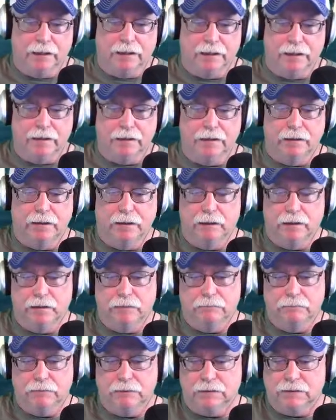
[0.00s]

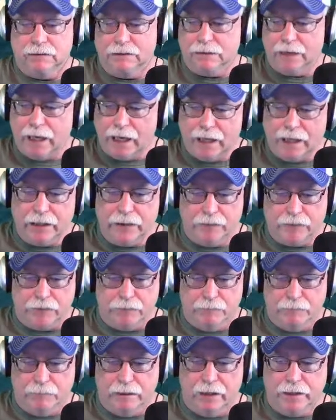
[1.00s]
In stained
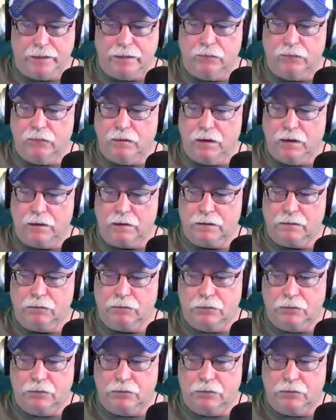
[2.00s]
or muddy water,